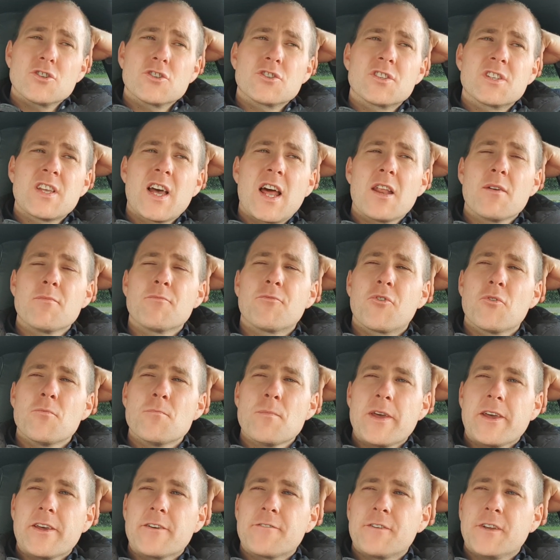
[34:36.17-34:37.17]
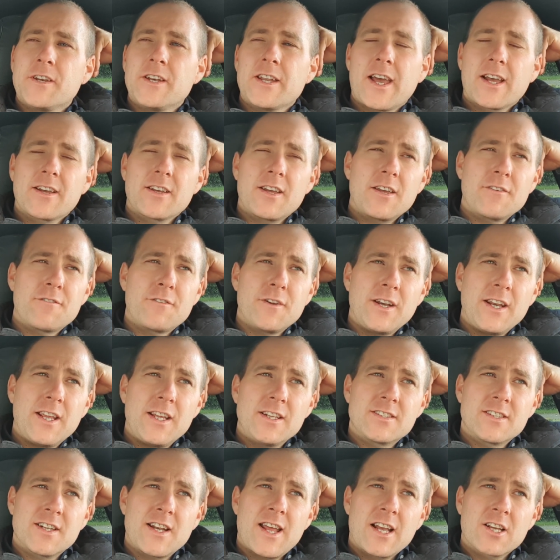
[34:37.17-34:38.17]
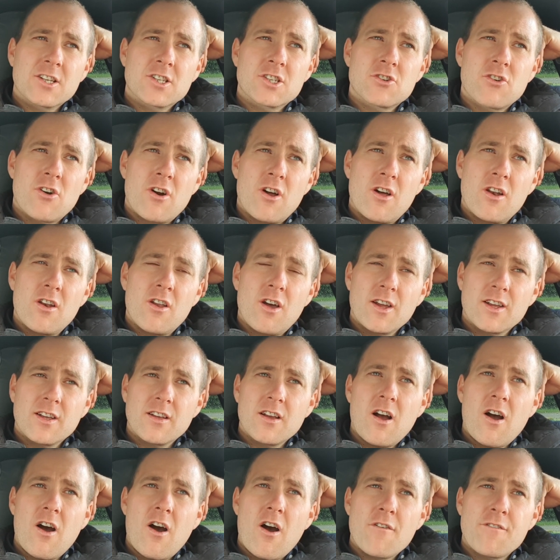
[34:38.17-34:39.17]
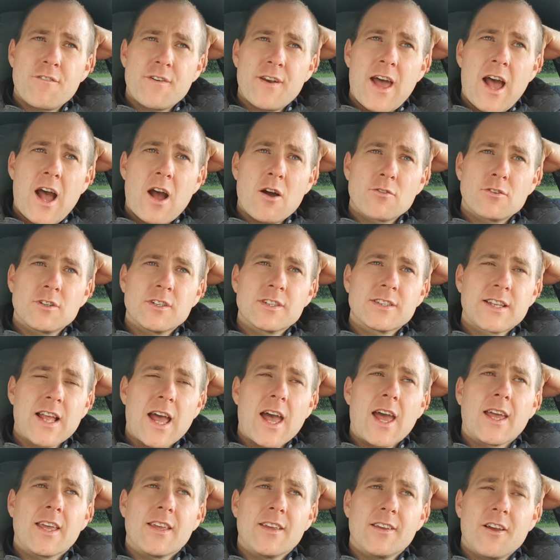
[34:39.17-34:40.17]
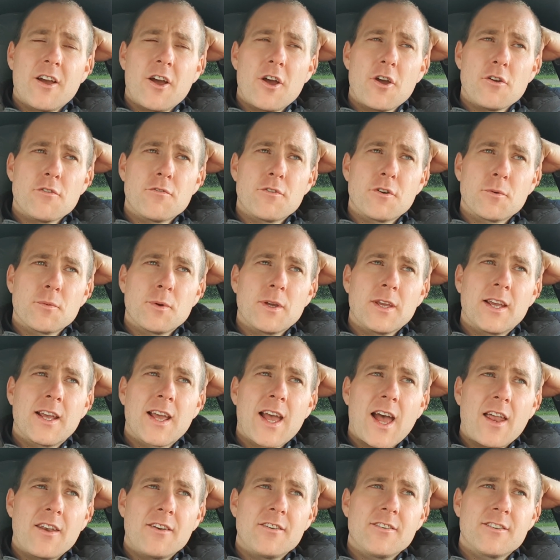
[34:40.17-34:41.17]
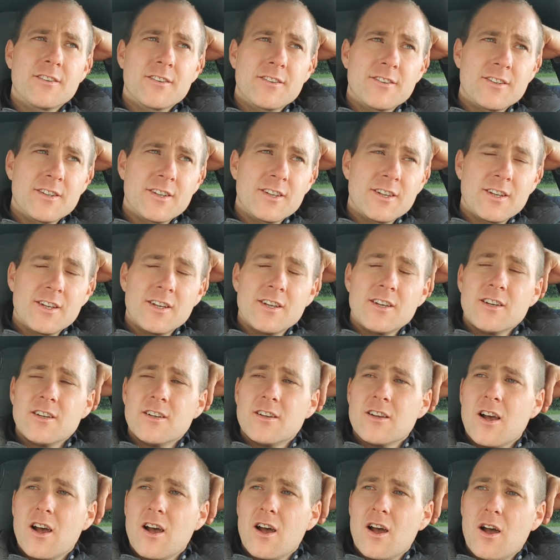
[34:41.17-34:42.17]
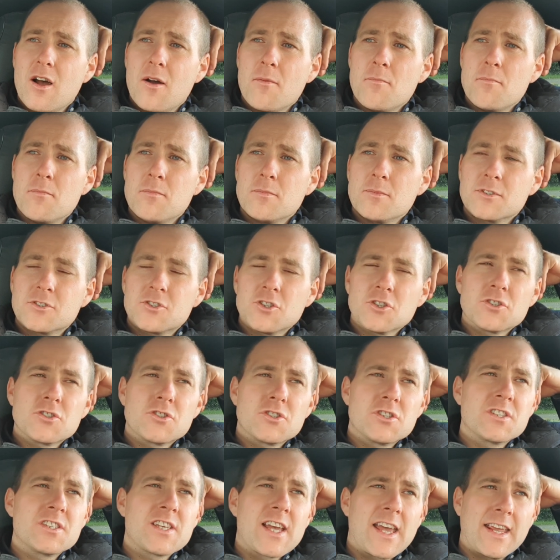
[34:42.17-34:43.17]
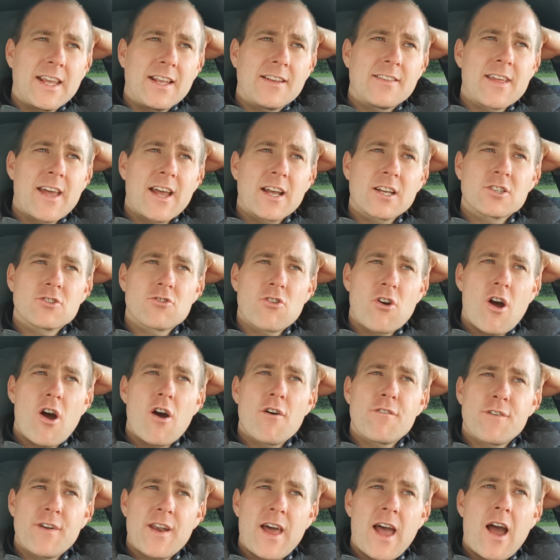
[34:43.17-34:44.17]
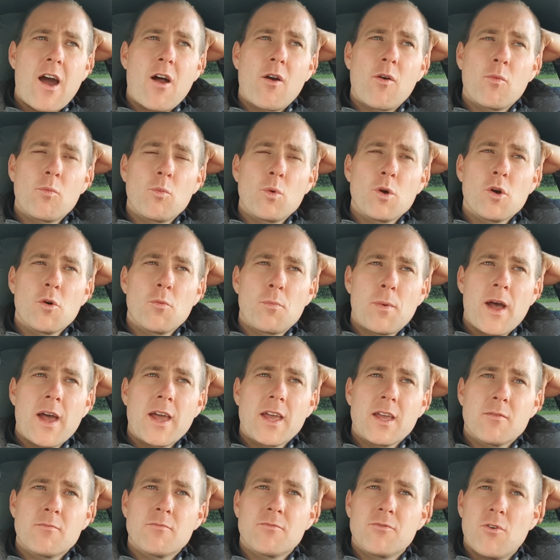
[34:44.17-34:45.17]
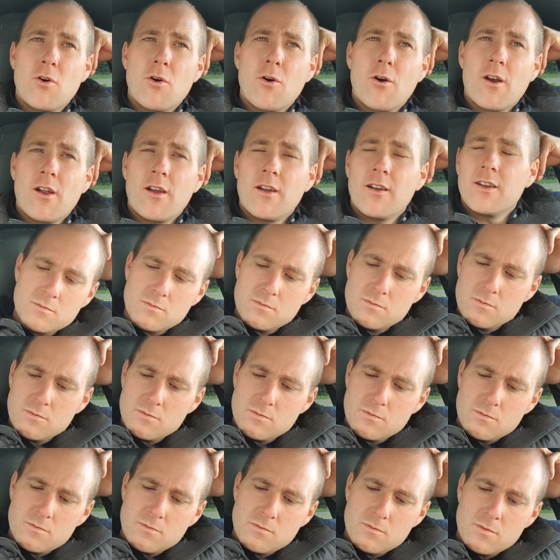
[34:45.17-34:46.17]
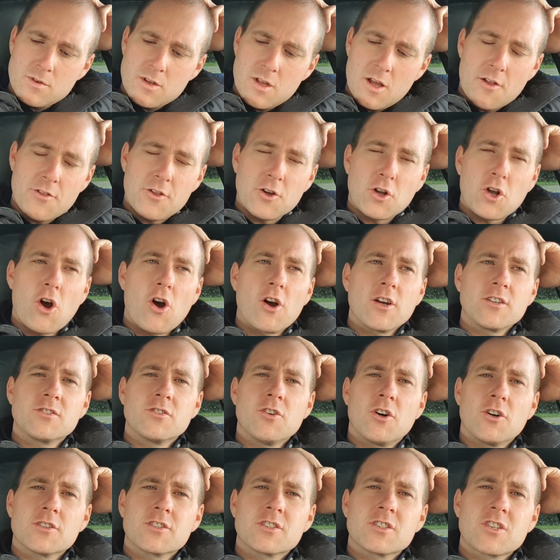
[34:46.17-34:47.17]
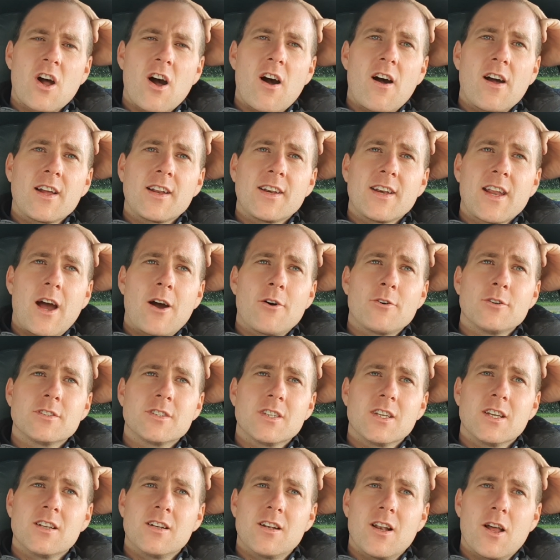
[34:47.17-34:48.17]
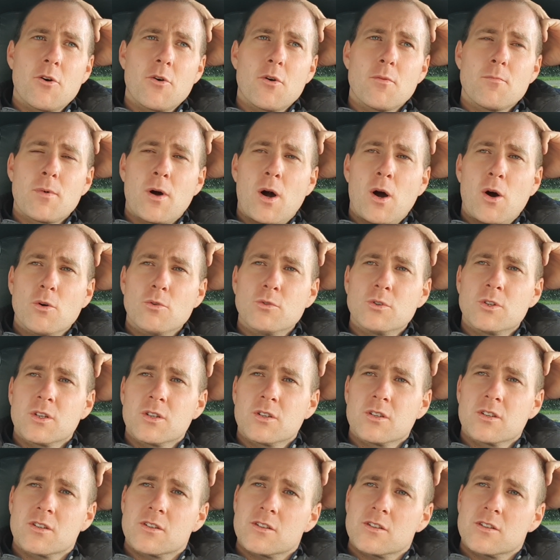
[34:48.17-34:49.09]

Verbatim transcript: Just tell him from me if he ne- if he needs an extra like half an hour a day over the weekend, yeah. Um, just to take the extra half an hour and we'll pay him for it. The other guy's not starting now, is he? Lo and behold.